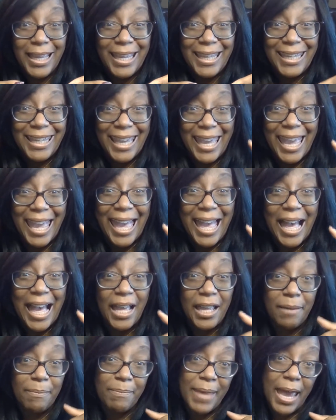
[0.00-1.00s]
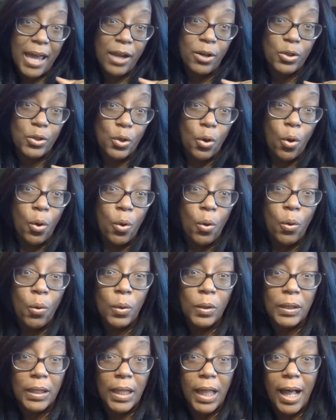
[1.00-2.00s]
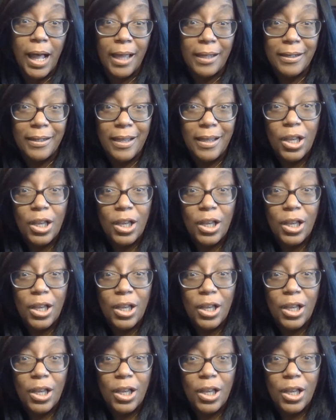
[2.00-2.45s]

yeah, it matters a whole lot.